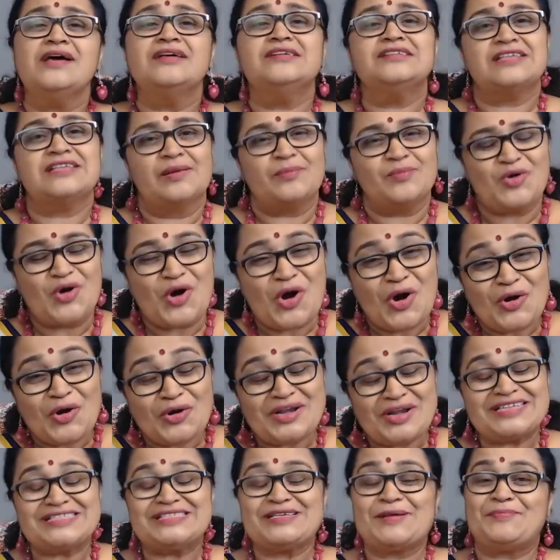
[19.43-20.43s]
some
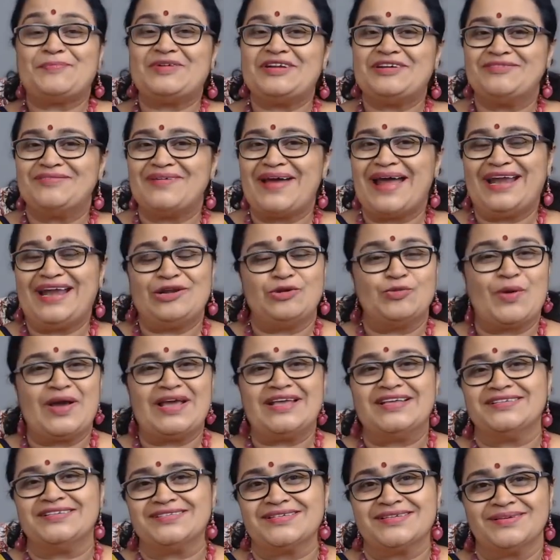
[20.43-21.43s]
contraceptive
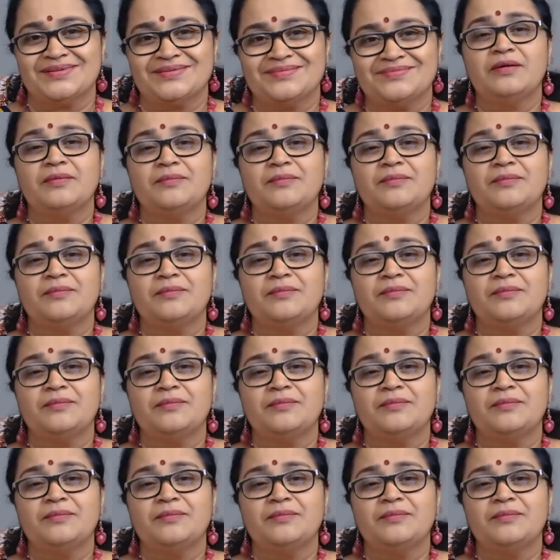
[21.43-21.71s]
advice.